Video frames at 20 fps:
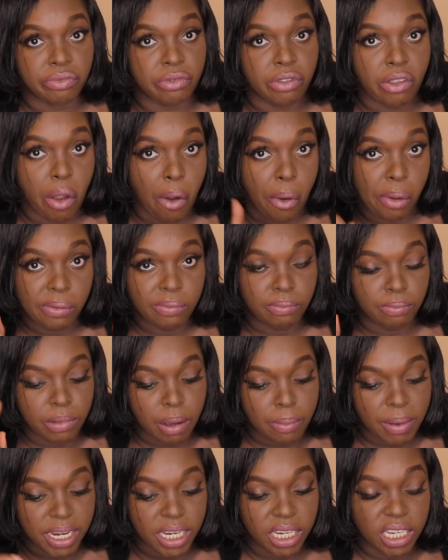No,
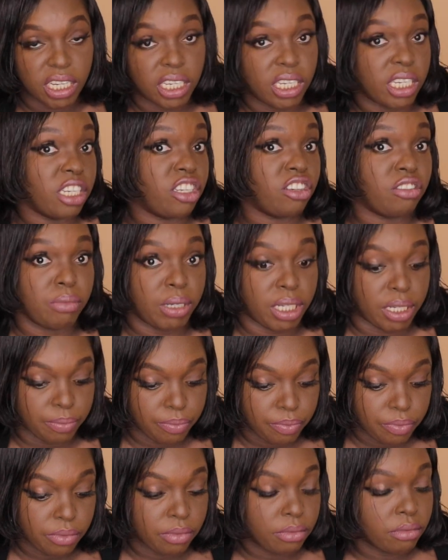Mama didn't teach me
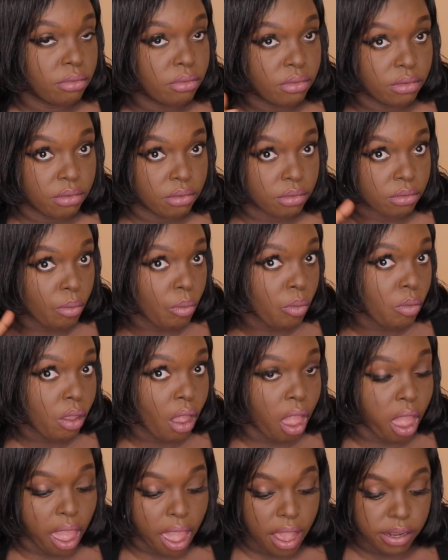
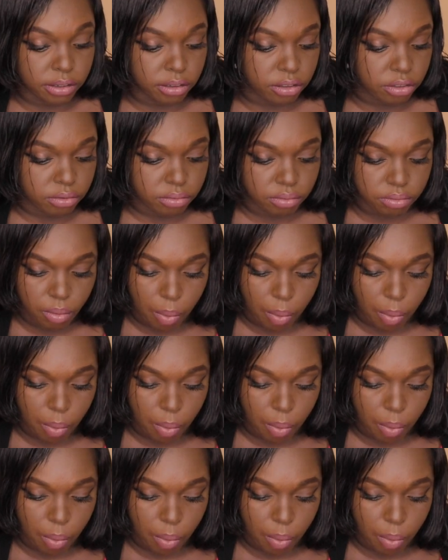hate.